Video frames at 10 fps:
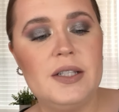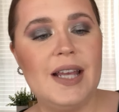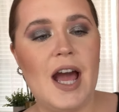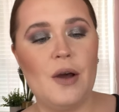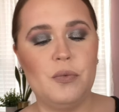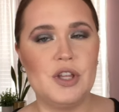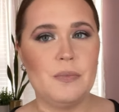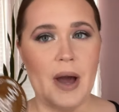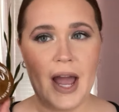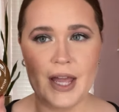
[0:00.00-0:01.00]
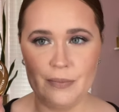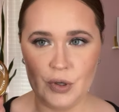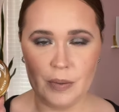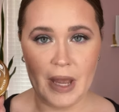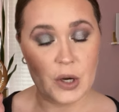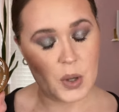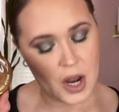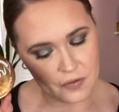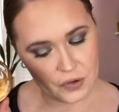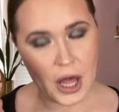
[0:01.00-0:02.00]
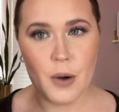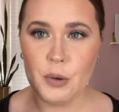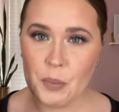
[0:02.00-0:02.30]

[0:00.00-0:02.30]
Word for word: down with my Beauty Bakerie Flour